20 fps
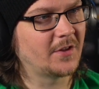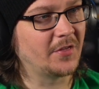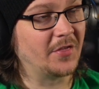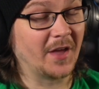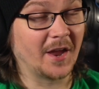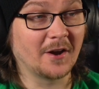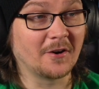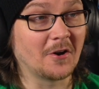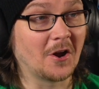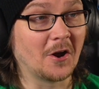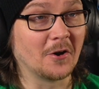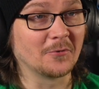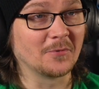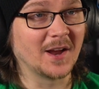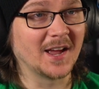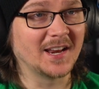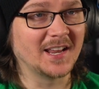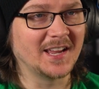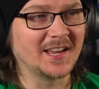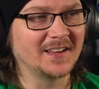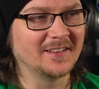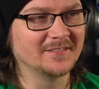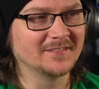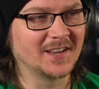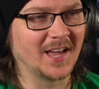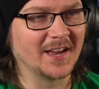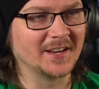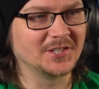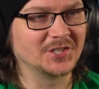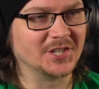They're already
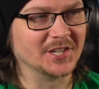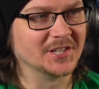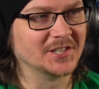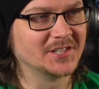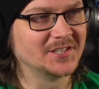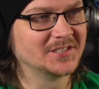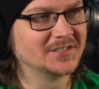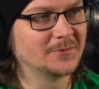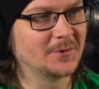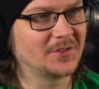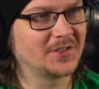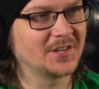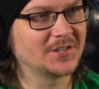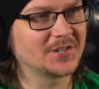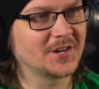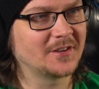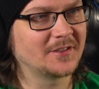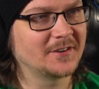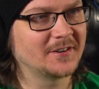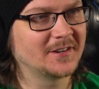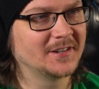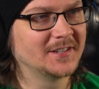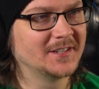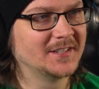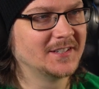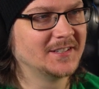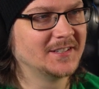like chill with each other.